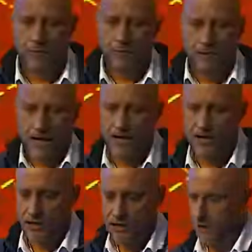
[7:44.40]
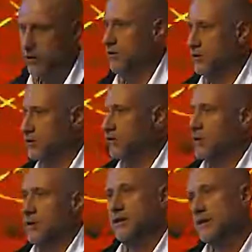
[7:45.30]
when we actually look
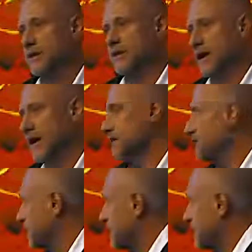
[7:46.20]
through these kinds of